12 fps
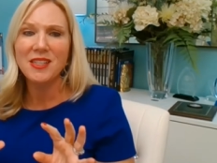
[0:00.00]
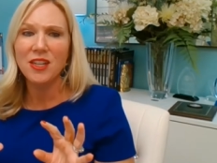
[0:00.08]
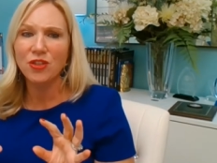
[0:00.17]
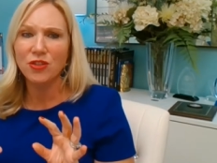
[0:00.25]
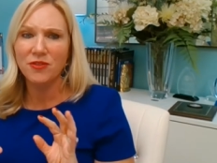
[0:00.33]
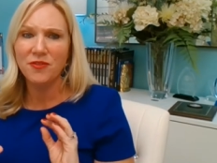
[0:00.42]

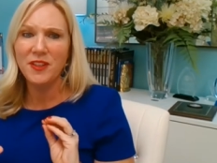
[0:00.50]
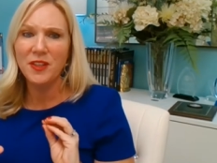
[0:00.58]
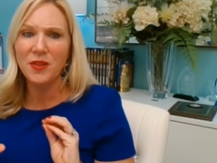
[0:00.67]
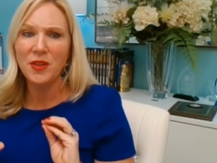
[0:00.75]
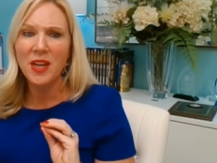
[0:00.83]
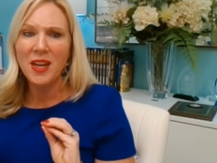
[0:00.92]
touch, or
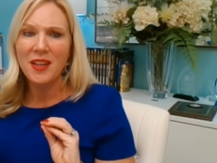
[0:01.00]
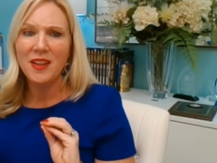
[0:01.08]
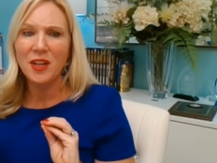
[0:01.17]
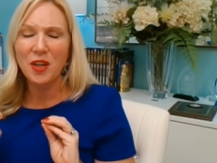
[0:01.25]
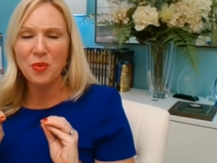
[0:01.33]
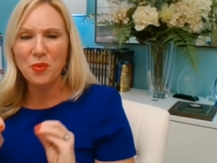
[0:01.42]
feel
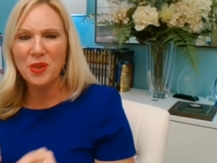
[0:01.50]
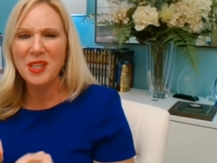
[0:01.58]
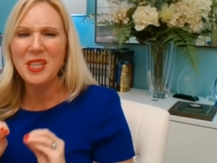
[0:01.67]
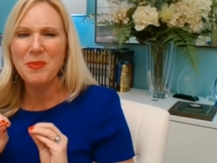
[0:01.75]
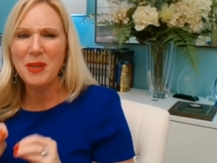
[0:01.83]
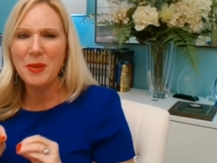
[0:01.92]
that could
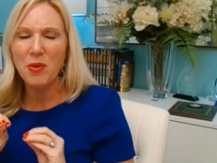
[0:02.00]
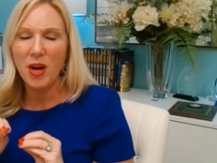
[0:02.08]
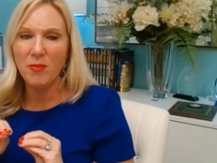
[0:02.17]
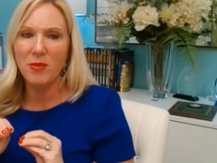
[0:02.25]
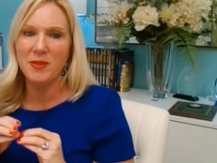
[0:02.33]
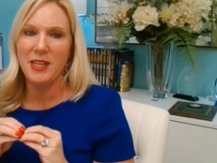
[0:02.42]
really be
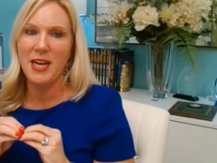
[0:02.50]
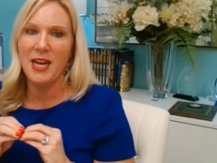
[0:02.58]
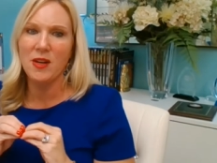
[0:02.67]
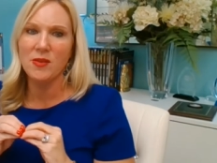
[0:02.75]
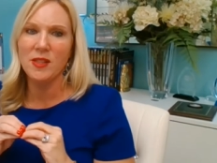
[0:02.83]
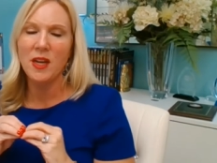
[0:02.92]
problems in a
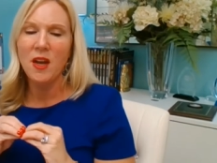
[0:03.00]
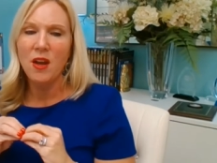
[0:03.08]
house.